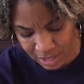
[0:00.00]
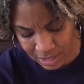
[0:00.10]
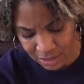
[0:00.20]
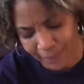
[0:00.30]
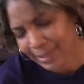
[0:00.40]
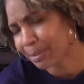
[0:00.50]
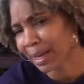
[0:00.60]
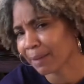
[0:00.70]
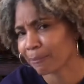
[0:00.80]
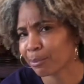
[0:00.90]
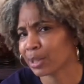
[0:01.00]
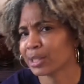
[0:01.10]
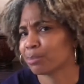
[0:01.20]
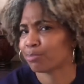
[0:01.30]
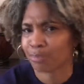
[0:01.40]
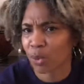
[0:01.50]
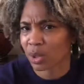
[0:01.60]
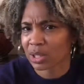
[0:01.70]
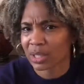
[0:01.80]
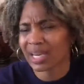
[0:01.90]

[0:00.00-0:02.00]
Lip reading: So it's probably a really poorly,